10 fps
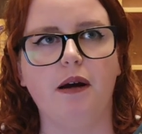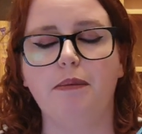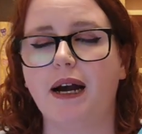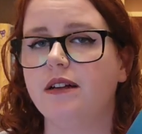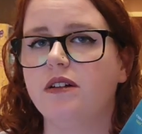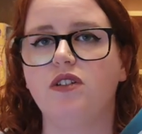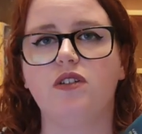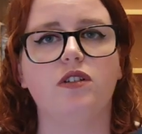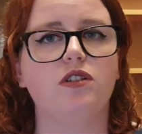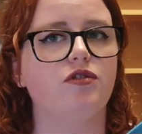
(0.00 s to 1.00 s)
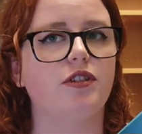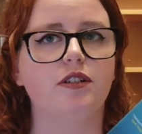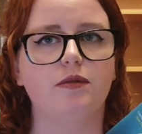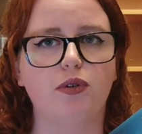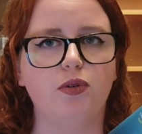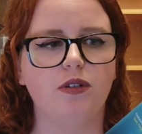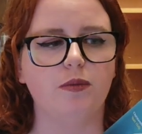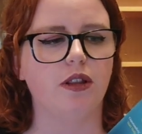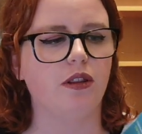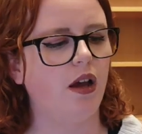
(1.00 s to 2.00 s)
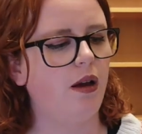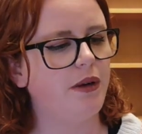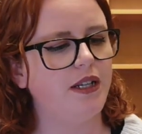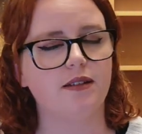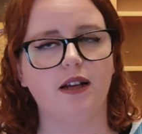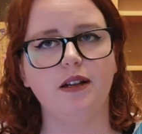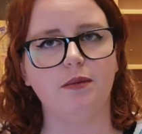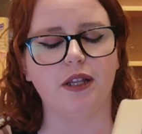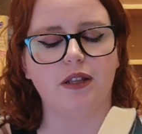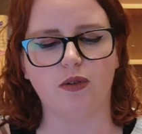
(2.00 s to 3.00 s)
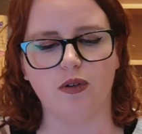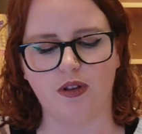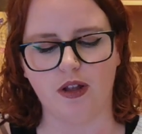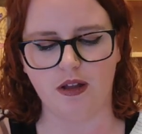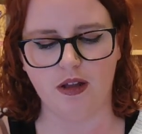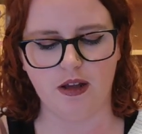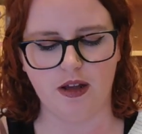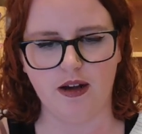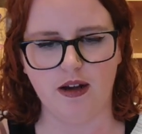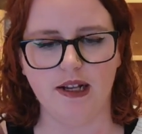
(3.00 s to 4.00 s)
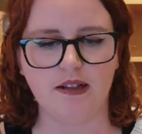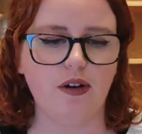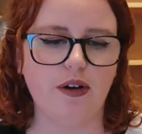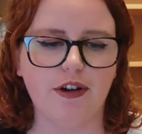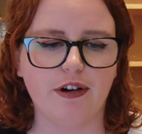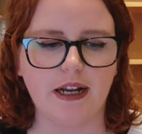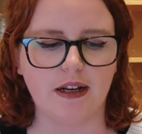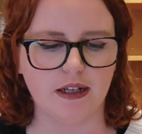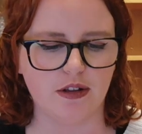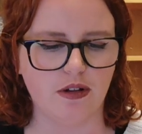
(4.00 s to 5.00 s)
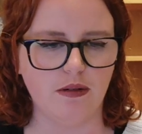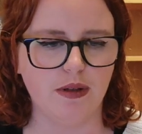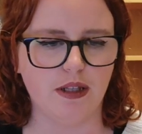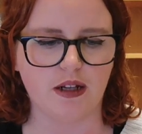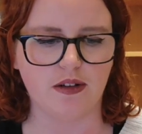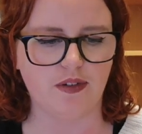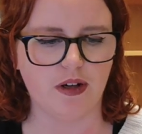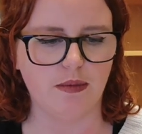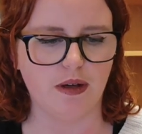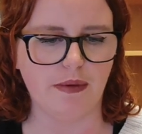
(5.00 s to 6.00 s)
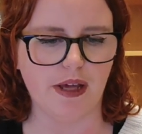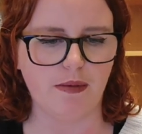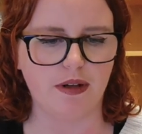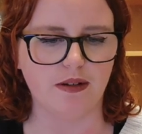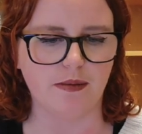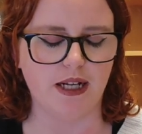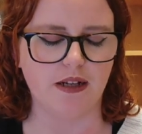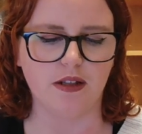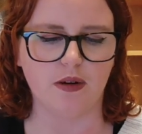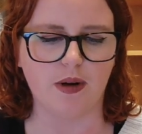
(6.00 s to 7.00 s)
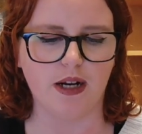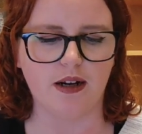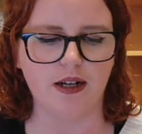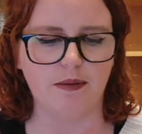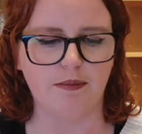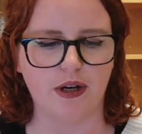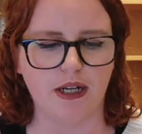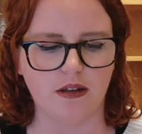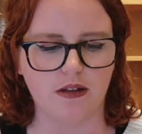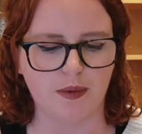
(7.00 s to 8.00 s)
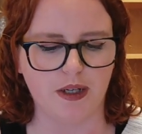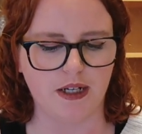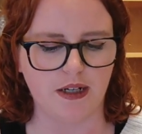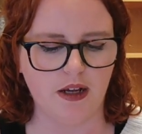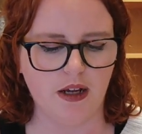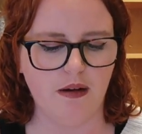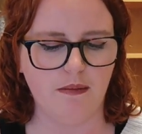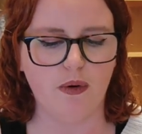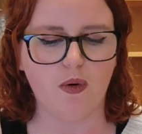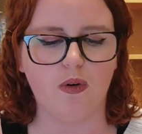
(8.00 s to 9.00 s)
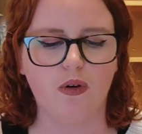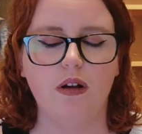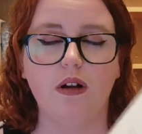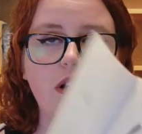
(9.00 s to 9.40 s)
abandoned on the streets of Portsmouth, but it's signed by the author. It's not in great condition, but that's fine by me because it means that when I break the spine more,